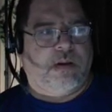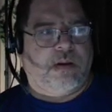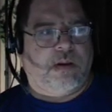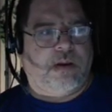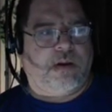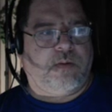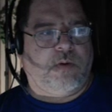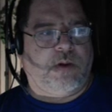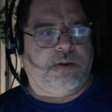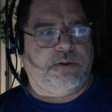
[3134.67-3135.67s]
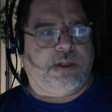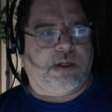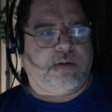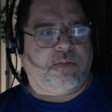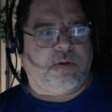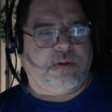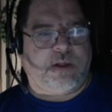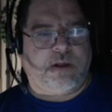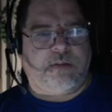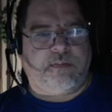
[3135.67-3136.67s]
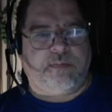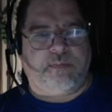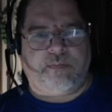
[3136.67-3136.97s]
And we'll uncheck real time.